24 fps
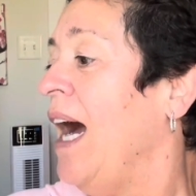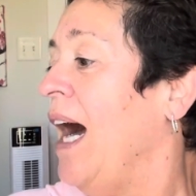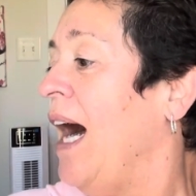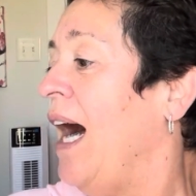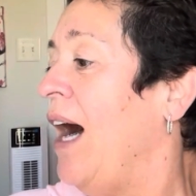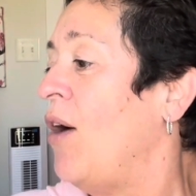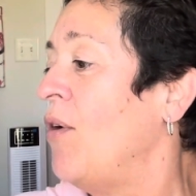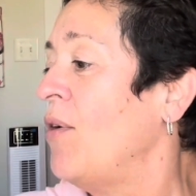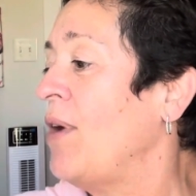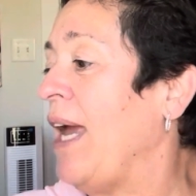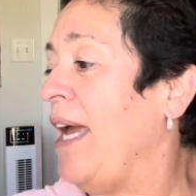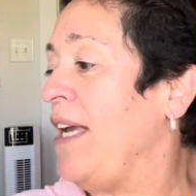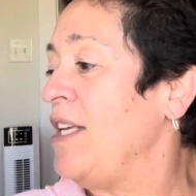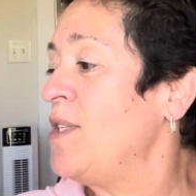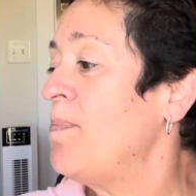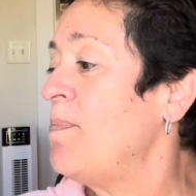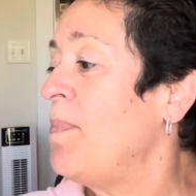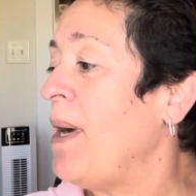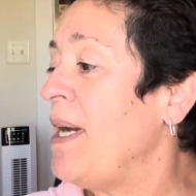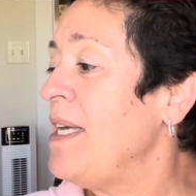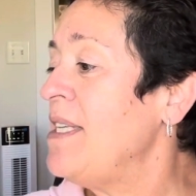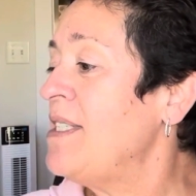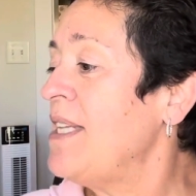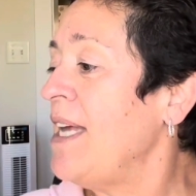Okay,
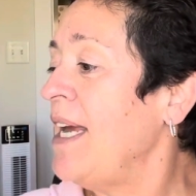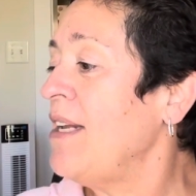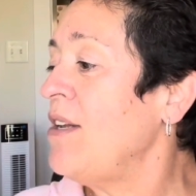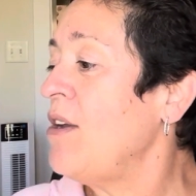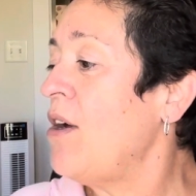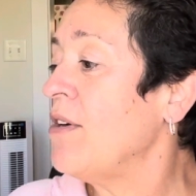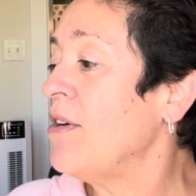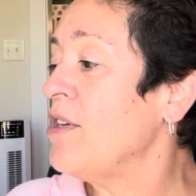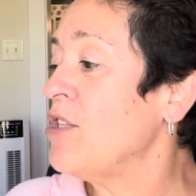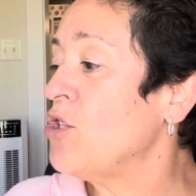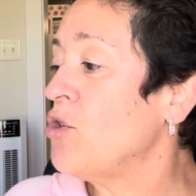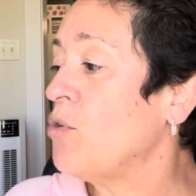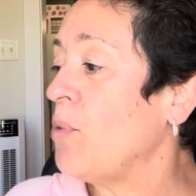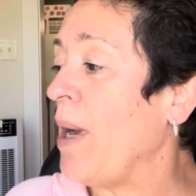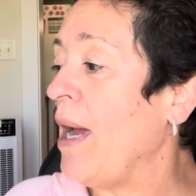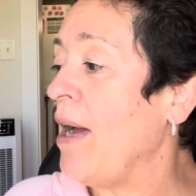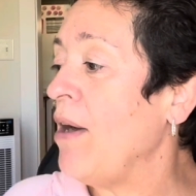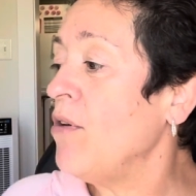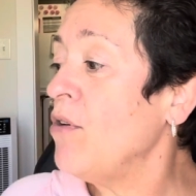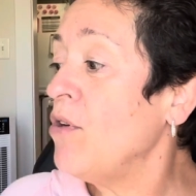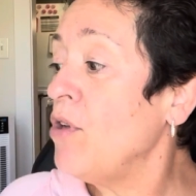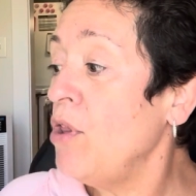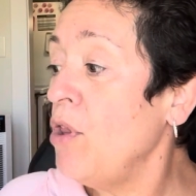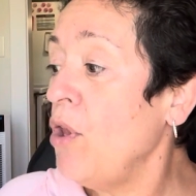spiced eggnog is
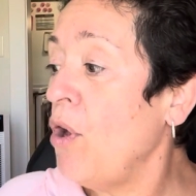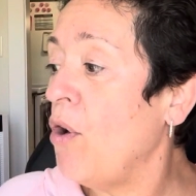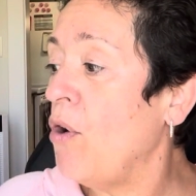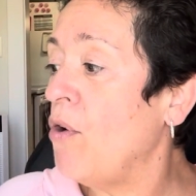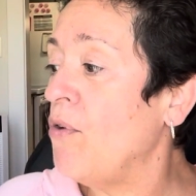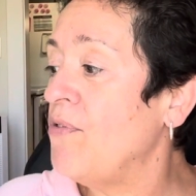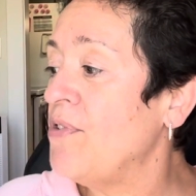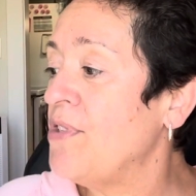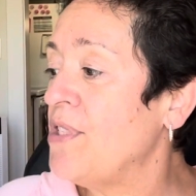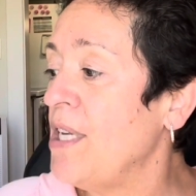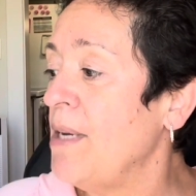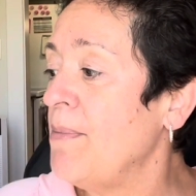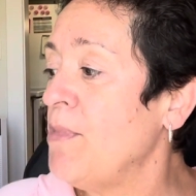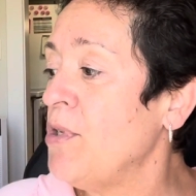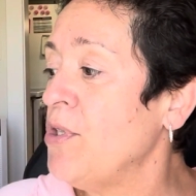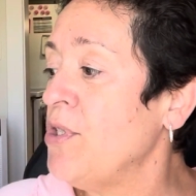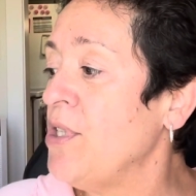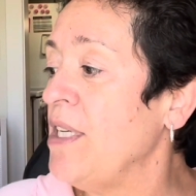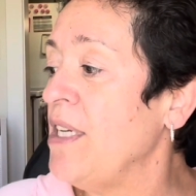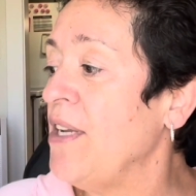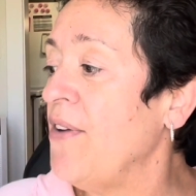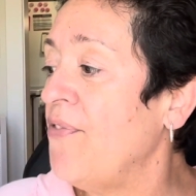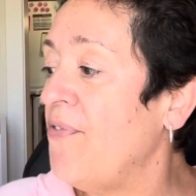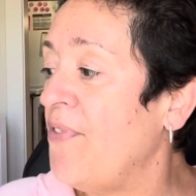ground clove simmers
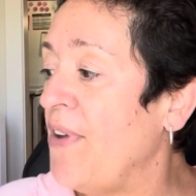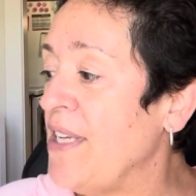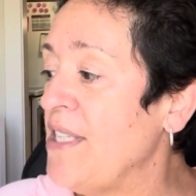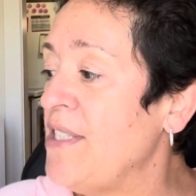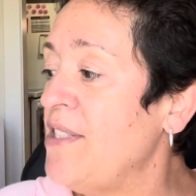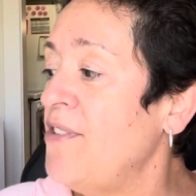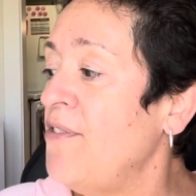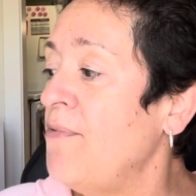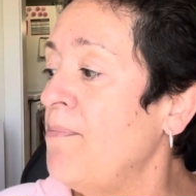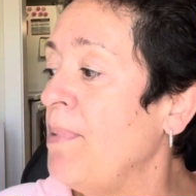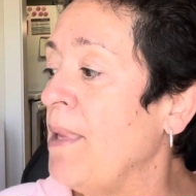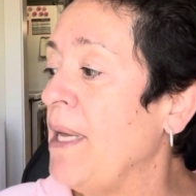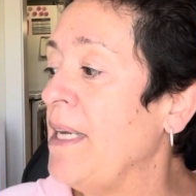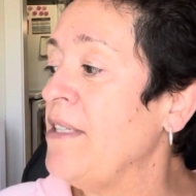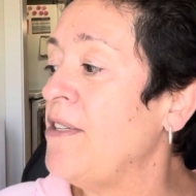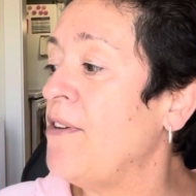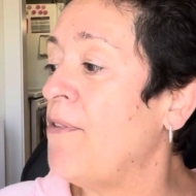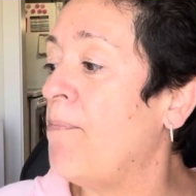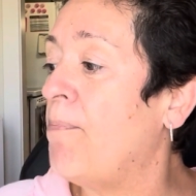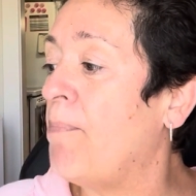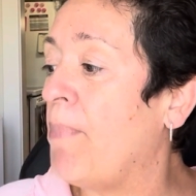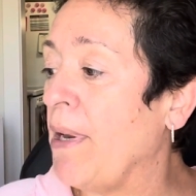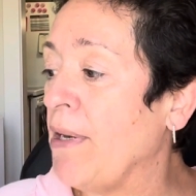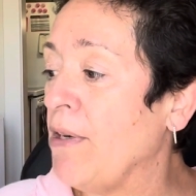in a festive blend
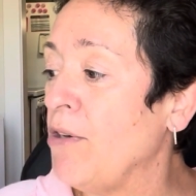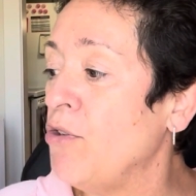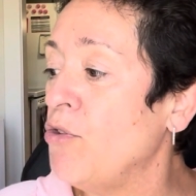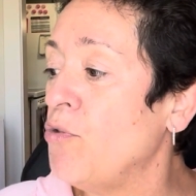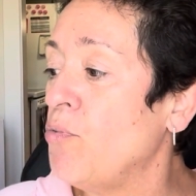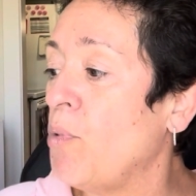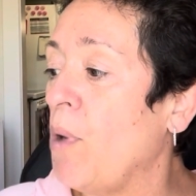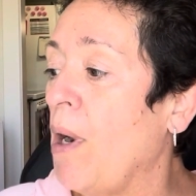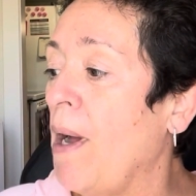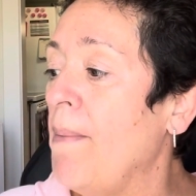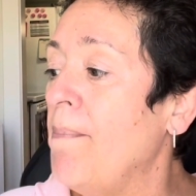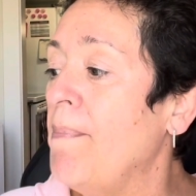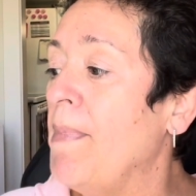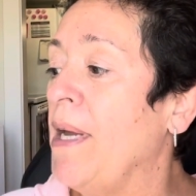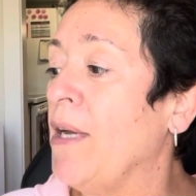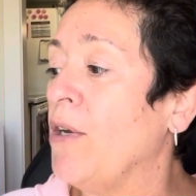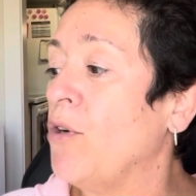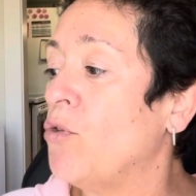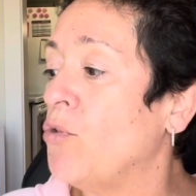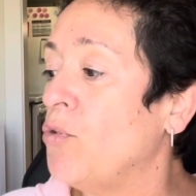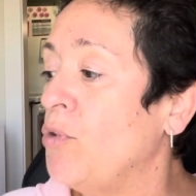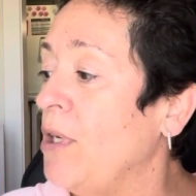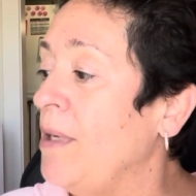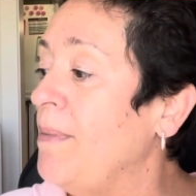of buttered rum and
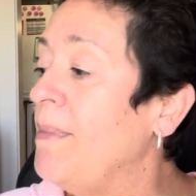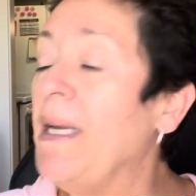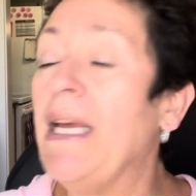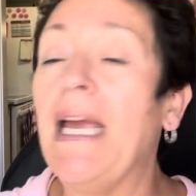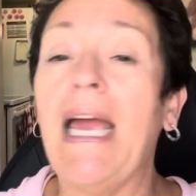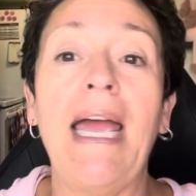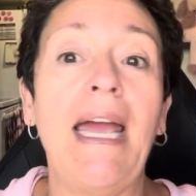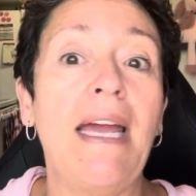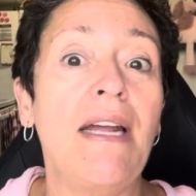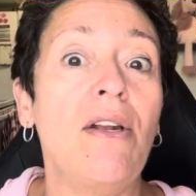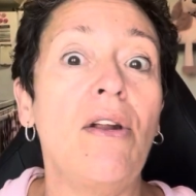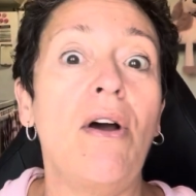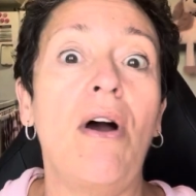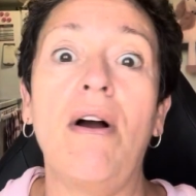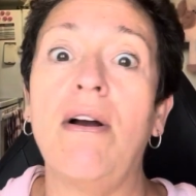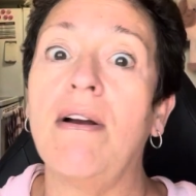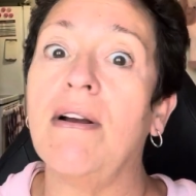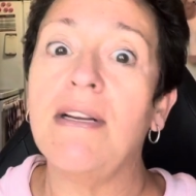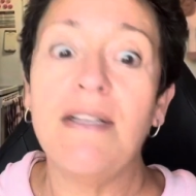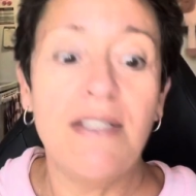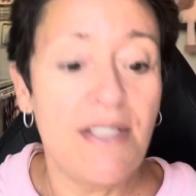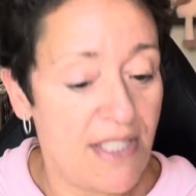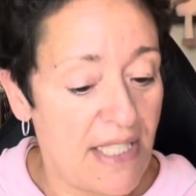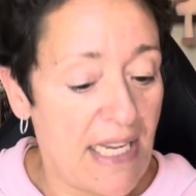creamy
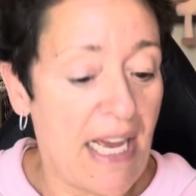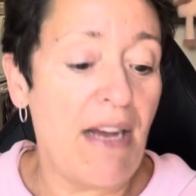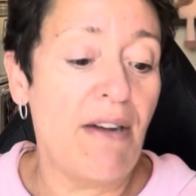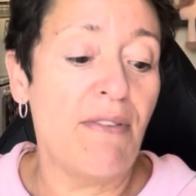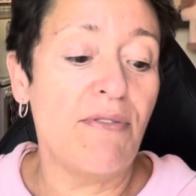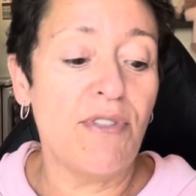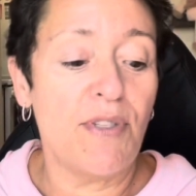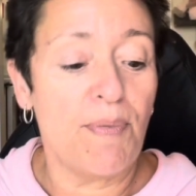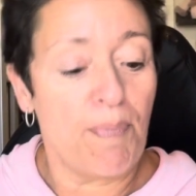eggnog. Sounds